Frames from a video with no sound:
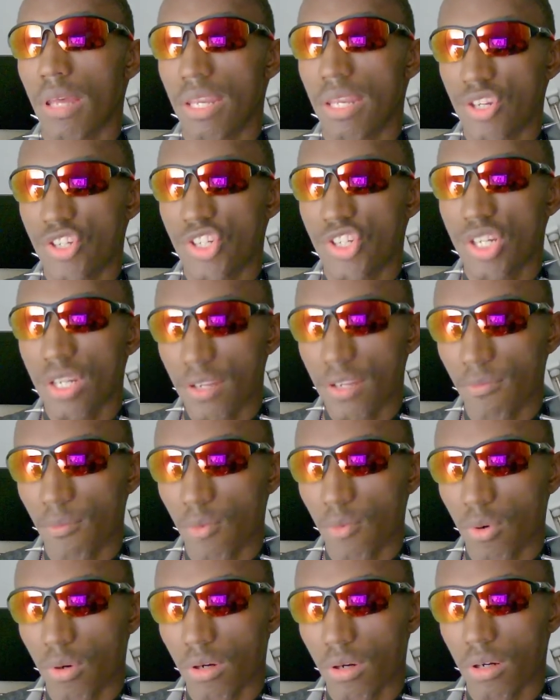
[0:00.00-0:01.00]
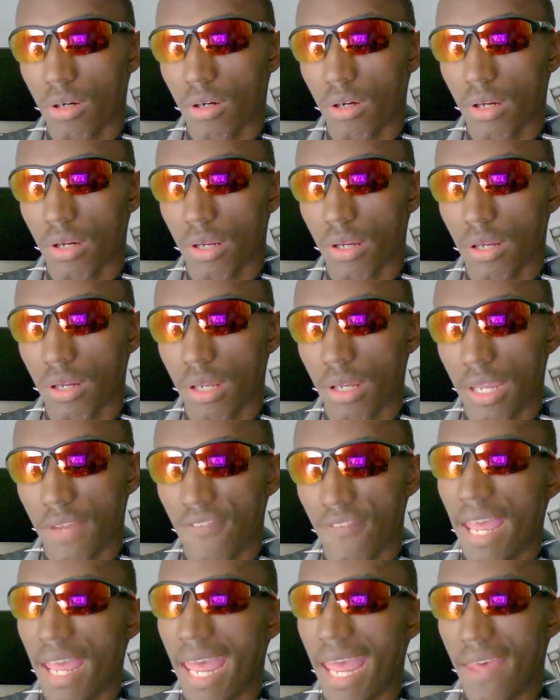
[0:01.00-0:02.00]
and achieve more
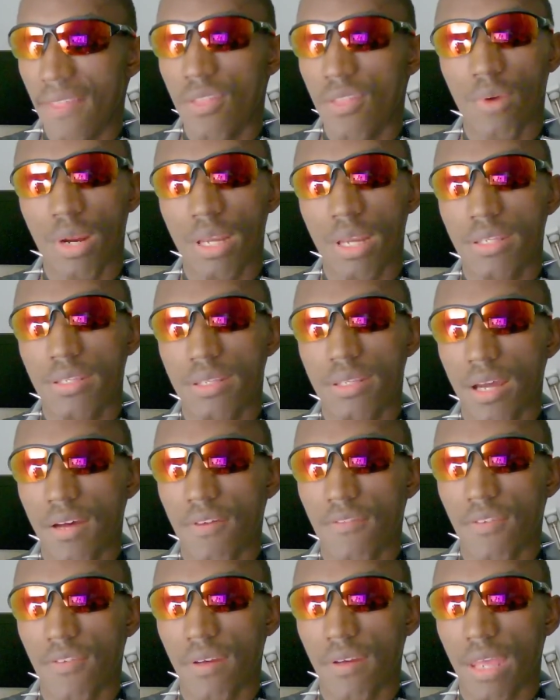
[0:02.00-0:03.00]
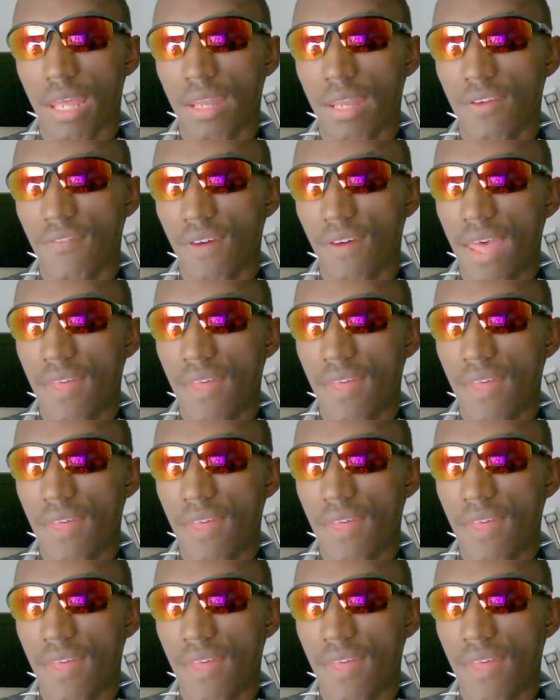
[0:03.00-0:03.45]
if I had the right stuff and